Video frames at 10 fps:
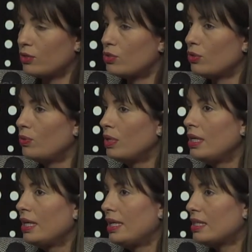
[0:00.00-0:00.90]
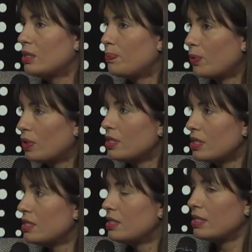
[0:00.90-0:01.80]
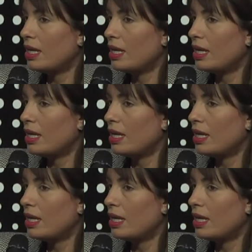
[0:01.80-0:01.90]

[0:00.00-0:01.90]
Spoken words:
So it's a process,